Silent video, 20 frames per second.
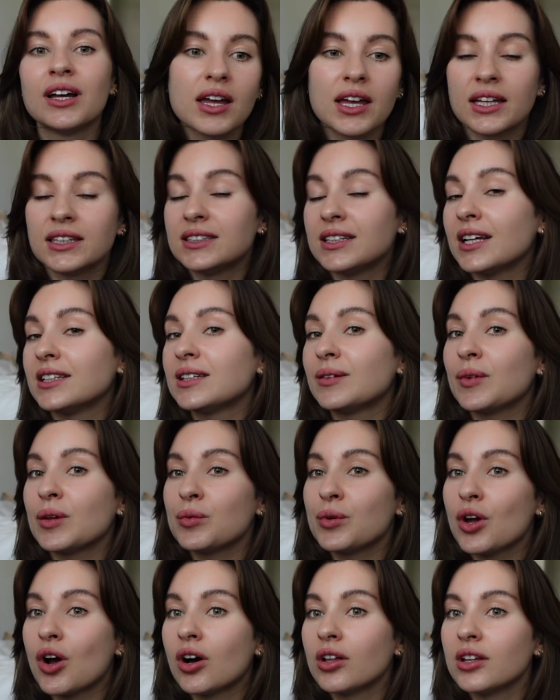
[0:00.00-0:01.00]
It's not something
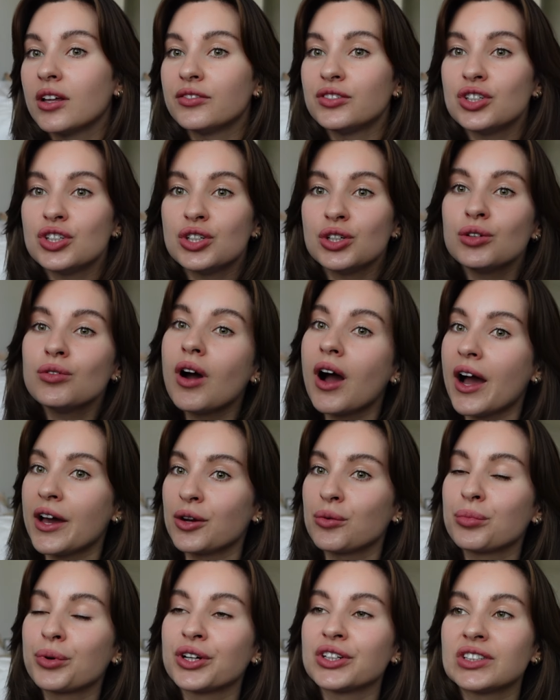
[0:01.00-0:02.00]
we all love to do. I
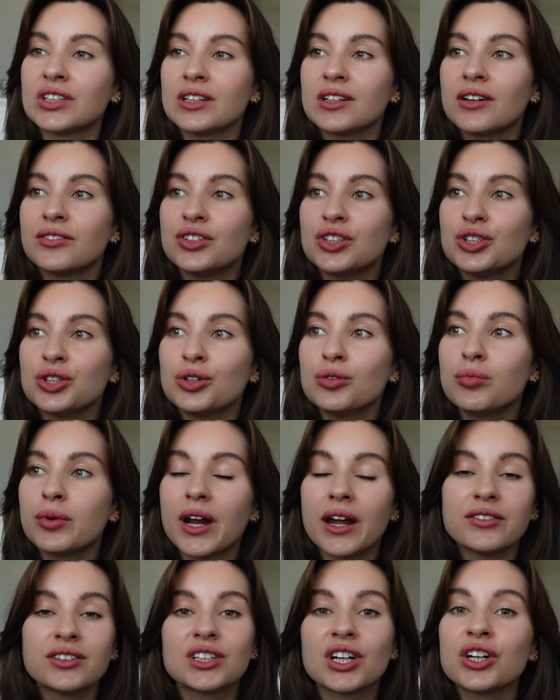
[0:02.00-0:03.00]
don't personally love to do, but
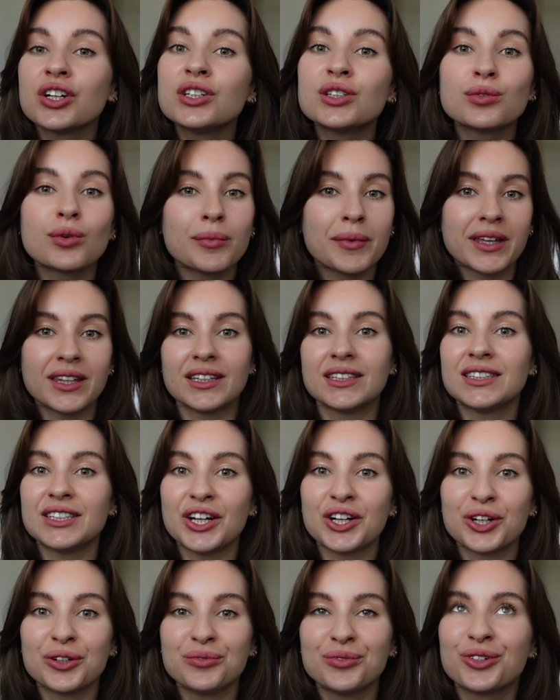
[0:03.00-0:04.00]
I've started swimming this
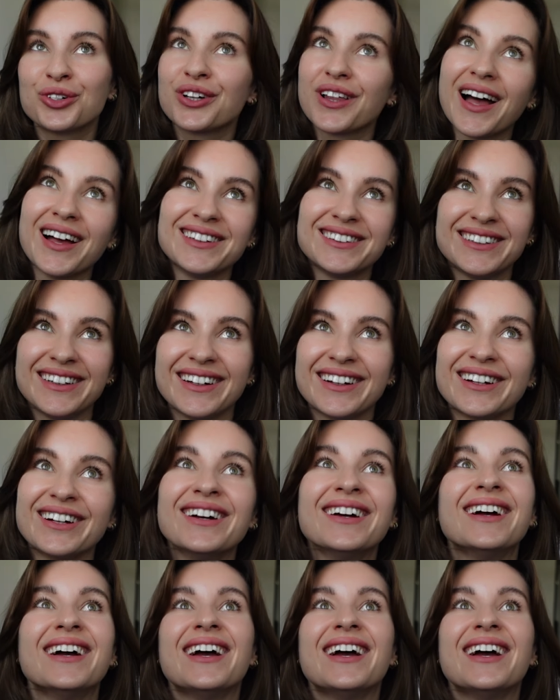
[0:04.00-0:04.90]
year or last year,